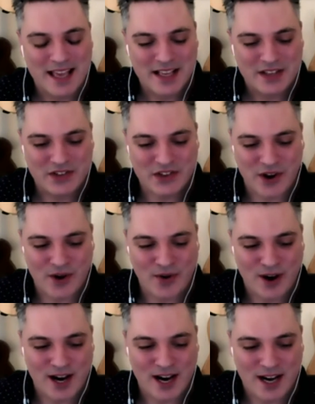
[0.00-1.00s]

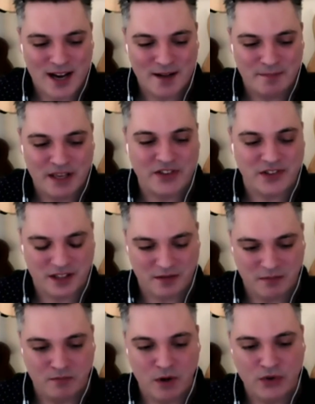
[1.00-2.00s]
So, because the
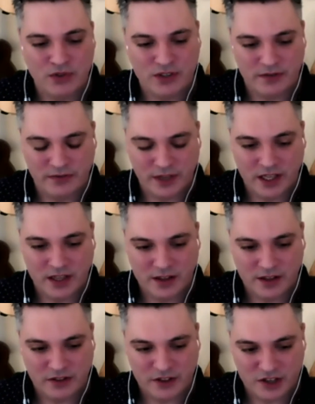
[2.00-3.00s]

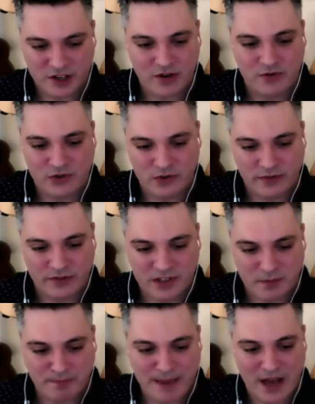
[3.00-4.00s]
show sort of is
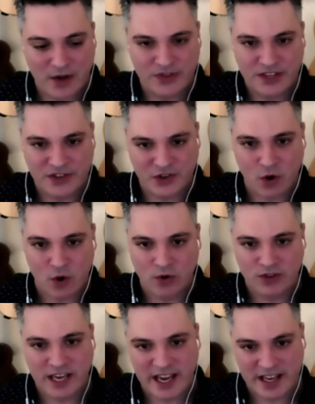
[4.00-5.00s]
about this
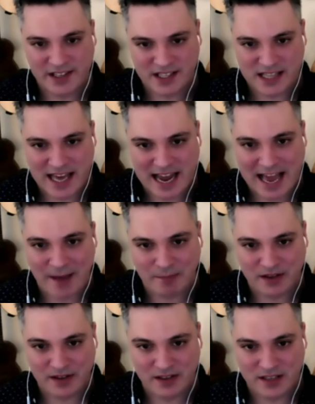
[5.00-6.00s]
cold case that
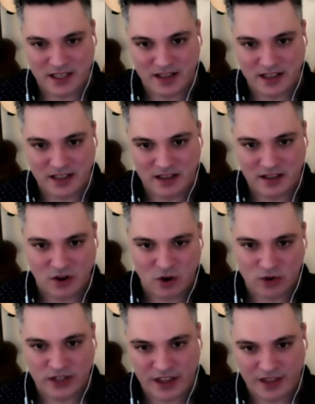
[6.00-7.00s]
happened in the
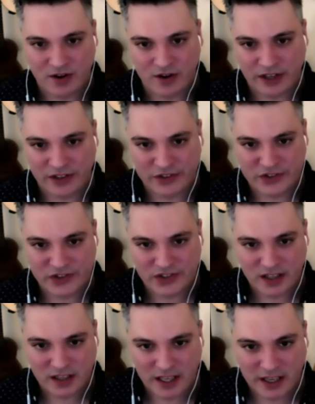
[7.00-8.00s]
early 30s,
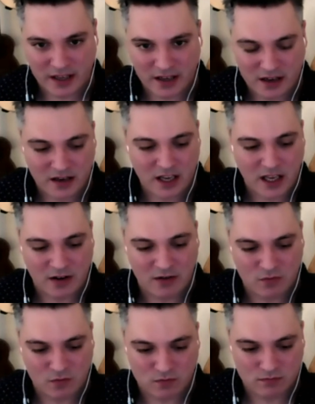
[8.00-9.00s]

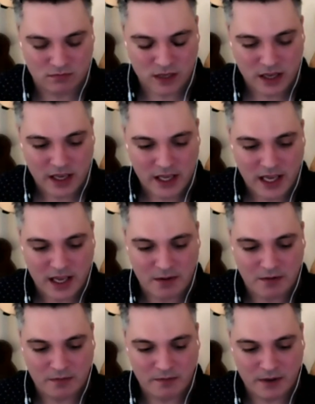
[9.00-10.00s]
mm-hmm.
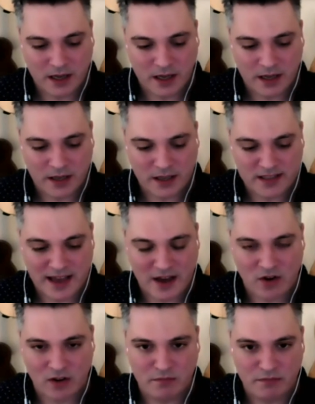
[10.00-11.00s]
in a town
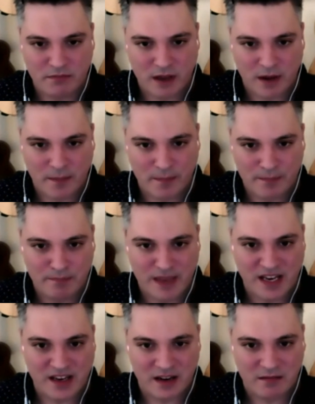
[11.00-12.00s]
called
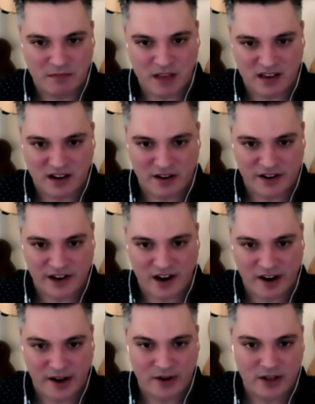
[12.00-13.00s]
Minden, Ontario.